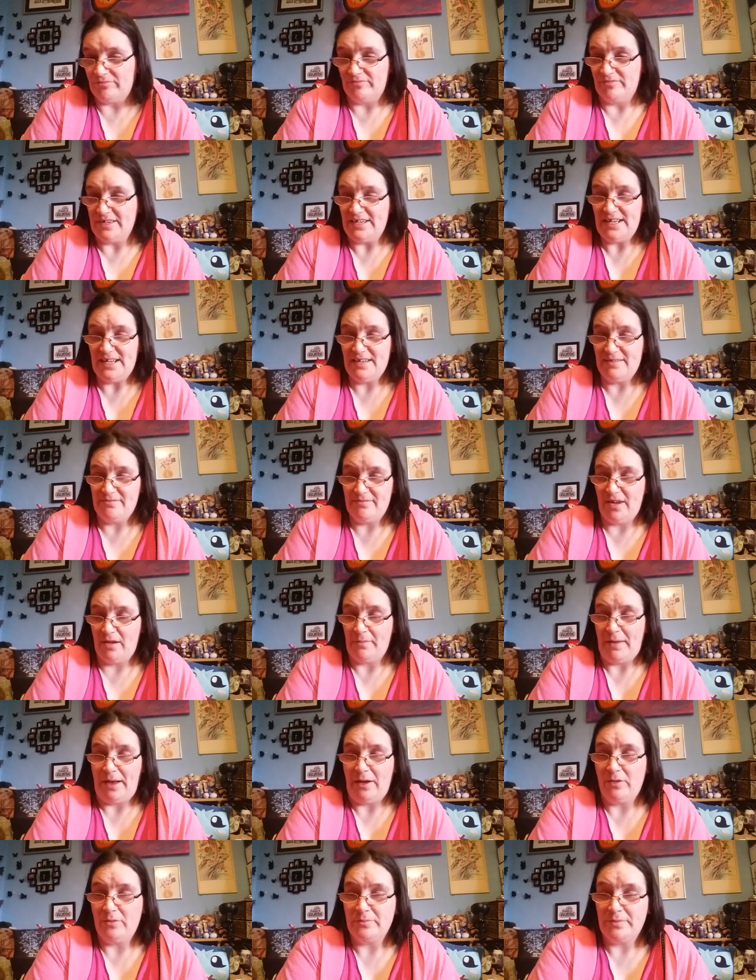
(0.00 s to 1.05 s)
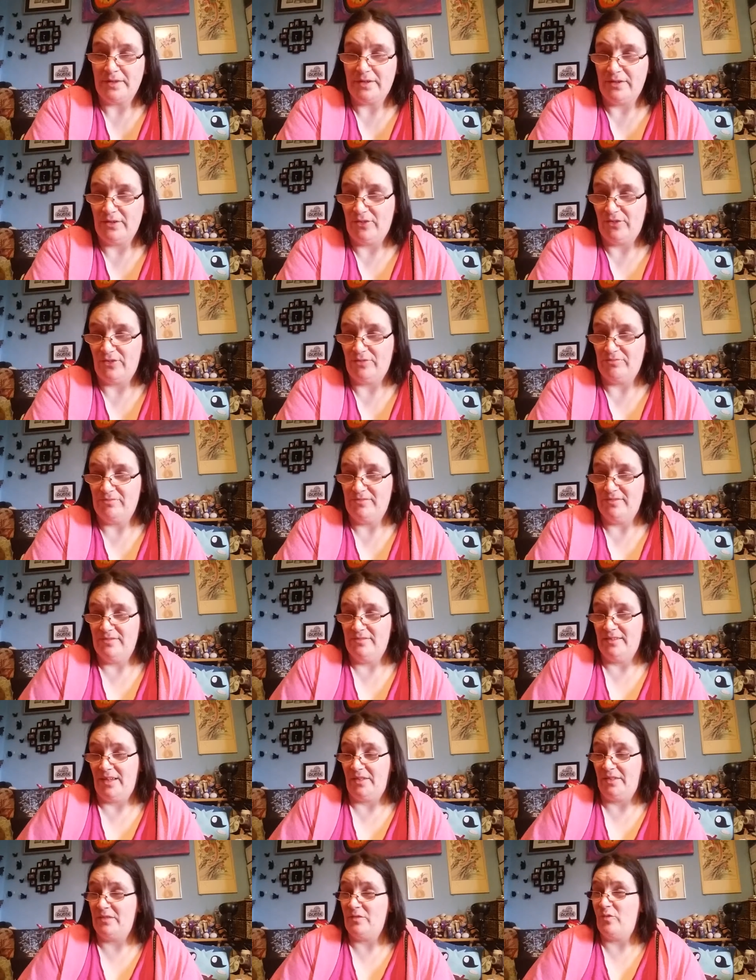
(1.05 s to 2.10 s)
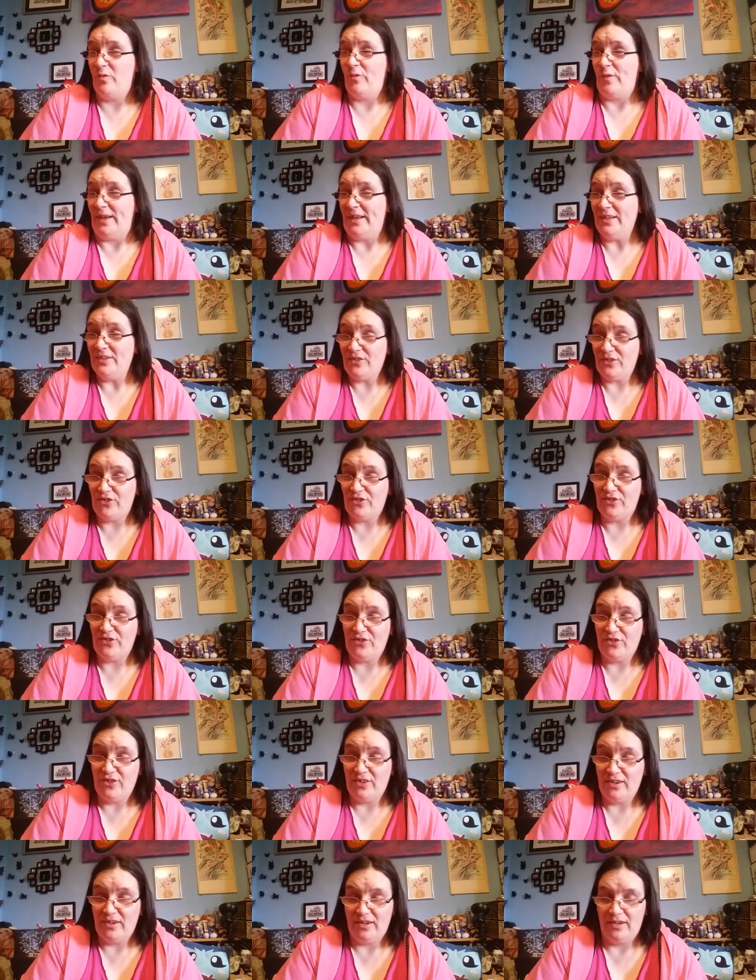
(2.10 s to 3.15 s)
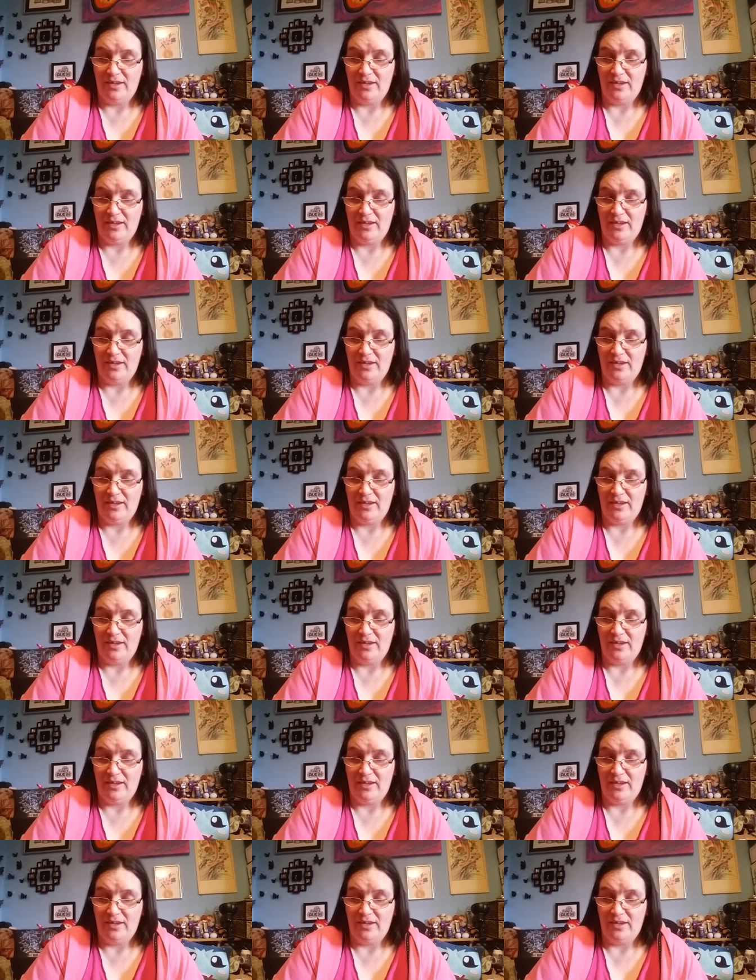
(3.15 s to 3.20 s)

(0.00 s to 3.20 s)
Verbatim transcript: really come out because nothing fits.